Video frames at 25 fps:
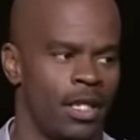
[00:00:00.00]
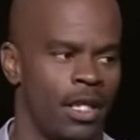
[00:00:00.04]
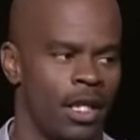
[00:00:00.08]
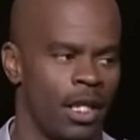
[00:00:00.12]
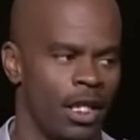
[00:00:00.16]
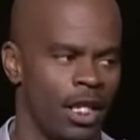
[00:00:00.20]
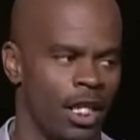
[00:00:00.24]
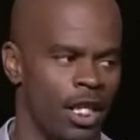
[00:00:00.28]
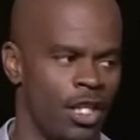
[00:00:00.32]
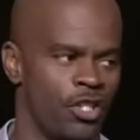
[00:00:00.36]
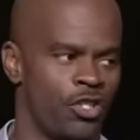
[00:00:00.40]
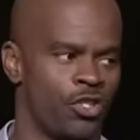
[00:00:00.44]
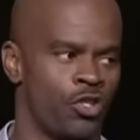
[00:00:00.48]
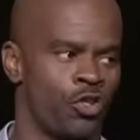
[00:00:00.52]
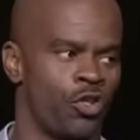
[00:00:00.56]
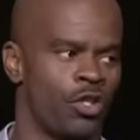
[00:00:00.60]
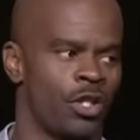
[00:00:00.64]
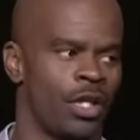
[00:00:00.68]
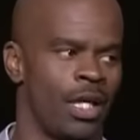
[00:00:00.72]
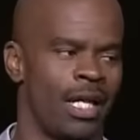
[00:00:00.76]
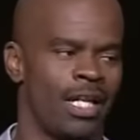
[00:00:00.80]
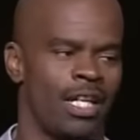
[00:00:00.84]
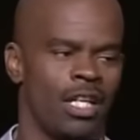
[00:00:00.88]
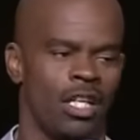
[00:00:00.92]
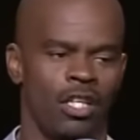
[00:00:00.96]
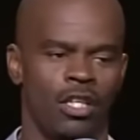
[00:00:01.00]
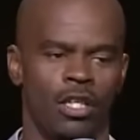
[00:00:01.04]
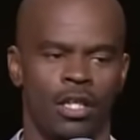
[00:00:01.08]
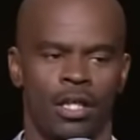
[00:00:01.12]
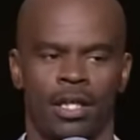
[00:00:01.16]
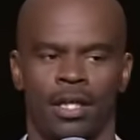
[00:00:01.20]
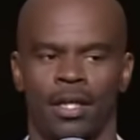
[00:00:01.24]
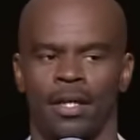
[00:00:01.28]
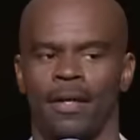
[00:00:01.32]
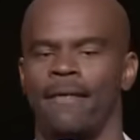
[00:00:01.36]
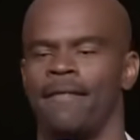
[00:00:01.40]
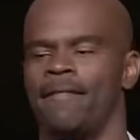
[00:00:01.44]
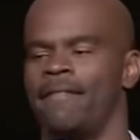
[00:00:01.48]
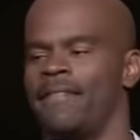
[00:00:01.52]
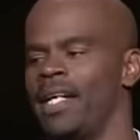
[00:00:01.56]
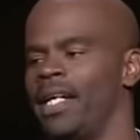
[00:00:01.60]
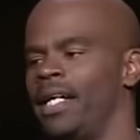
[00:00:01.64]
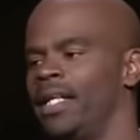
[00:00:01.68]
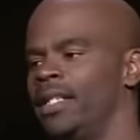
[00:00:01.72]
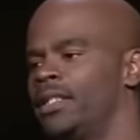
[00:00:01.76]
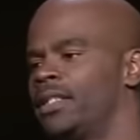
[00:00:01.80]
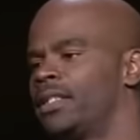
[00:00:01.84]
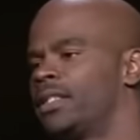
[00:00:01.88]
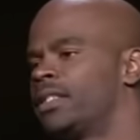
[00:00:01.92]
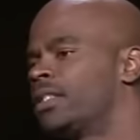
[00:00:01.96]
The lizard look
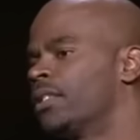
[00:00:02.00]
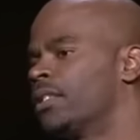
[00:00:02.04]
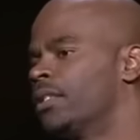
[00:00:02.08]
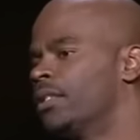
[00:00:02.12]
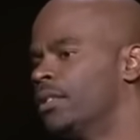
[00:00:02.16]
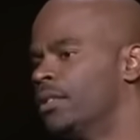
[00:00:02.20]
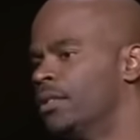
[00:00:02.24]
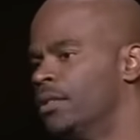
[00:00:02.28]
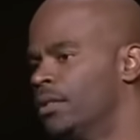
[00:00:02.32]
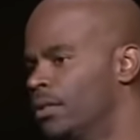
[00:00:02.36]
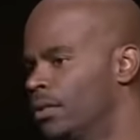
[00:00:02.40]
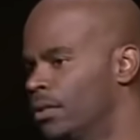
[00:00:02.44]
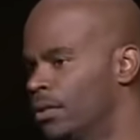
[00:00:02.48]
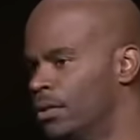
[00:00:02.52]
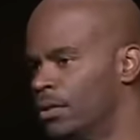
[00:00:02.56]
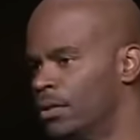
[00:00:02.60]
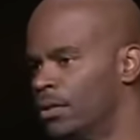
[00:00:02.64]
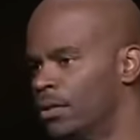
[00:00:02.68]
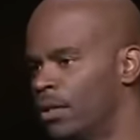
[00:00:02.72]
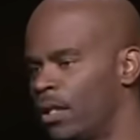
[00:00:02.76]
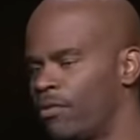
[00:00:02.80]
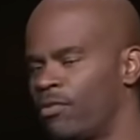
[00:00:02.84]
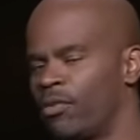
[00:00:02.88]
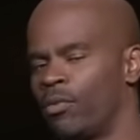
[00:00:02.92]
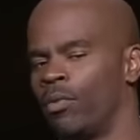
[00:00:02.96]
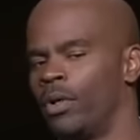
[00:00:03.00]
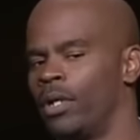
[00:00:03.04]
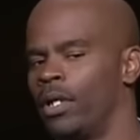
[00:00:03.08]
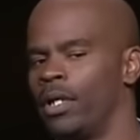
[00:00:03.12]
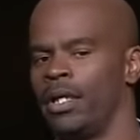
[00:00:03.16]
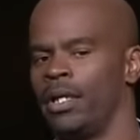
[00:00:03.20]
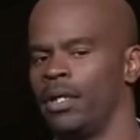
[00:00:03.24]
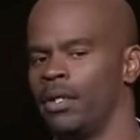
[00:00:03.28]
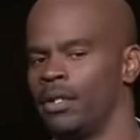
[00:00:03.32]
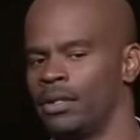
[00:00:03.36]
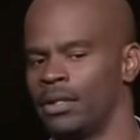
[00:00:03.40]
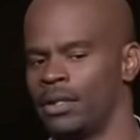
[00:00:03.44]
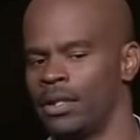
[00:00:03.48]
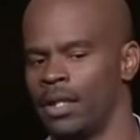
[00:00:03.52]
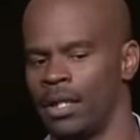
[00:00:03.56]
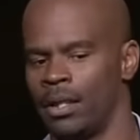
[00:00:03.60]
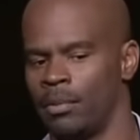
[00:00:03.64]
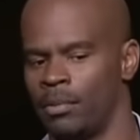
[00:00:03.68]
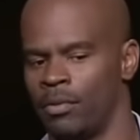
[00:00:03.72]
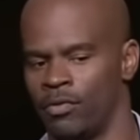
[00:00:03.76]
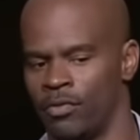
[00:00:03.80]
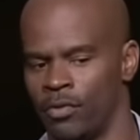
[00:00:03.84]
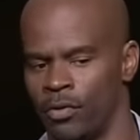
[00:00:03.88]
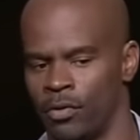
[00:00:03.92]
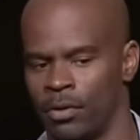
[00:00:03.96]
face. Everyone in here has done
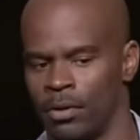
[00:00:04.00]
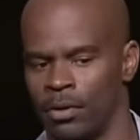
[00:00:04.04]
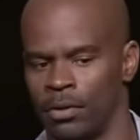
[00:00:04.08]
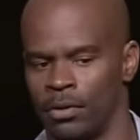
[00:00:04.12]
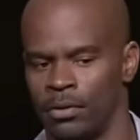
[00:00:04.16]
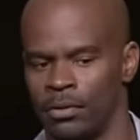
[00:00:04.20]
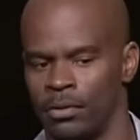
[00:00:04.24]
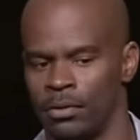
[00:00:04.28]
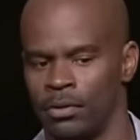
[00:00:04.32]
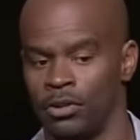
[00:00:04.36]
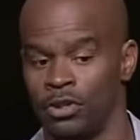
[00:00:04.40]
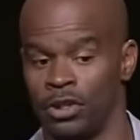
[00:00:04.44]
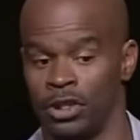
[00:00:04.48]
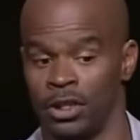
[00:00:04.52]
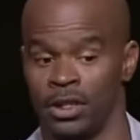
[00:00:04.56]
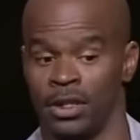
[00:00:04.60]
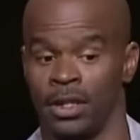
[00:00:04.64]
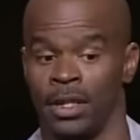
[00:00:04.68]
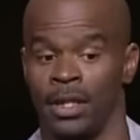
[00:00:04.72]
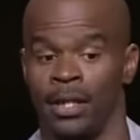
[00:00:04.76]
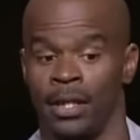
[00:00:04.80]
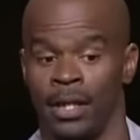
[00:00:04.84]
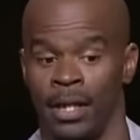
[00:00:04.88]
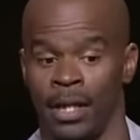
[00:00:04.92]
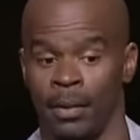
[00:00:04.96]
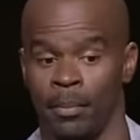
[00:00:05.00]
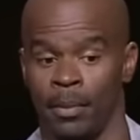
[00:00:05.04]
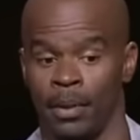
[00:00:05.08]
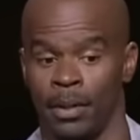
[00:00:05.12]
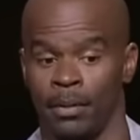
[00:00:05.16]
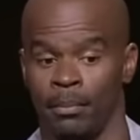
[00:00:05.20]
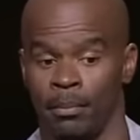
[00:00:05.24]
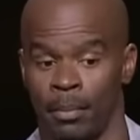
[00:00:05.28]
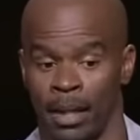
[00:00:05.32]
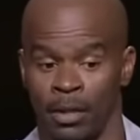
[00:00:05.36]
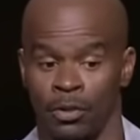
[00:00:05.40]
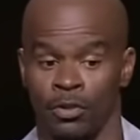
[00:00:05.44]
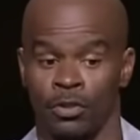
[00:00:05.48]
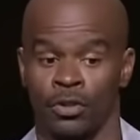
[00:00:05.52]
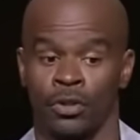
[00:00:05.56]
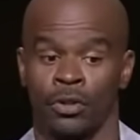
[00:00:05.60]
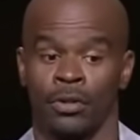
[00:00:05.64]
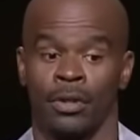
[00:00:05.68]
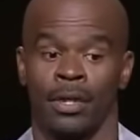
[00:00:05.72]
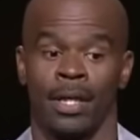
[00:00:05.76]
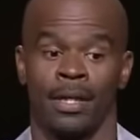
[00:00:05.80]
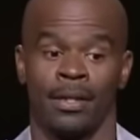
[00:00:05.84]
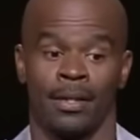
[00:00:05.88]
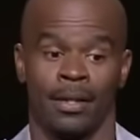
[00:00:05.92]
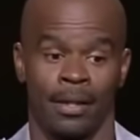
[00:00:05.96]
it before. You just didn't name it. Michael
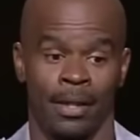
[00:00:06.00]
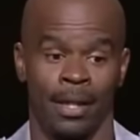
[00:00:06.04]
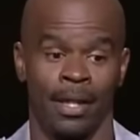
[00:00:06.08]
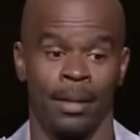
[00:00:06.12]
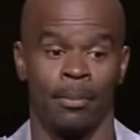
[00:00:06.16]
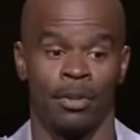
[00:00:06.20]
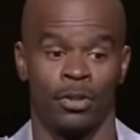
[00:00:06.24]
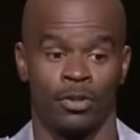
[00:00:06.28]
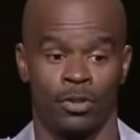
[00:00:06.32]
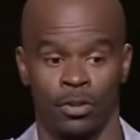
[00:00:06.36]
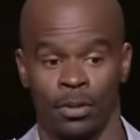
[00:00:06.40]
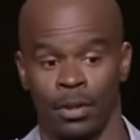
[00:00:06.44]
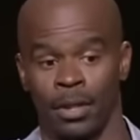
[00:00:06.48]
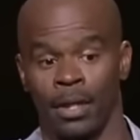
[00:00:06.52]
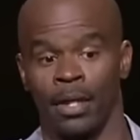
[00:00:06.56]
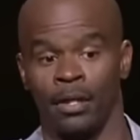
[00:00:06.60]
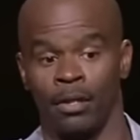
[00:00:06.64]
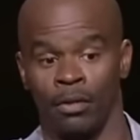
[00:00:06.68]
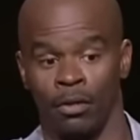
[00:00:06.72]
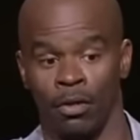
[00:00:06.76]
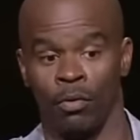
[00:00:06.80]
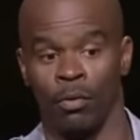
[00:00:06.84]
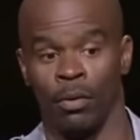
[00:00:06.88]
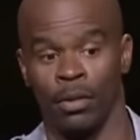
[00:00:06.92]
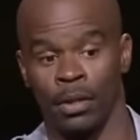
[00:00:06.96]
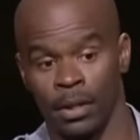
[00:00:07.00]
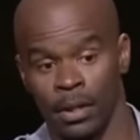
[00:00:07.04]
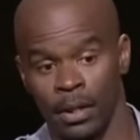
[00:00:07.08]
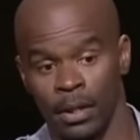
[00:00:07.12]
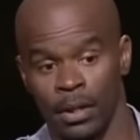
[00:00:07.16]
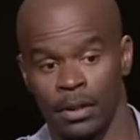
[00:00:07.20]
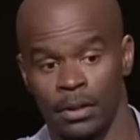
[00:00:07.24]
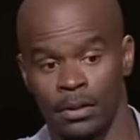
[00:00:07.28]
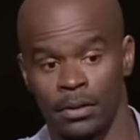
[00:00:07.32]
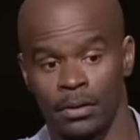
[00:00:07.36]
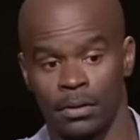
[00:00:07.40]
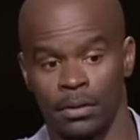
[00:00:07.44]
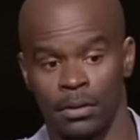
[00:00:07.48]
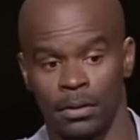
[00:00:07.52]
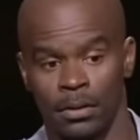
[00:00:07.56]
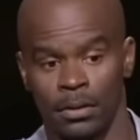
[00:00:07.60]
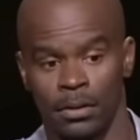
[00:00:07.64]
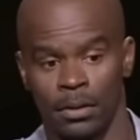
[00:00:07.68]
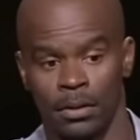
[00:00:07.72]
Junior had to name it, so now you know what it is.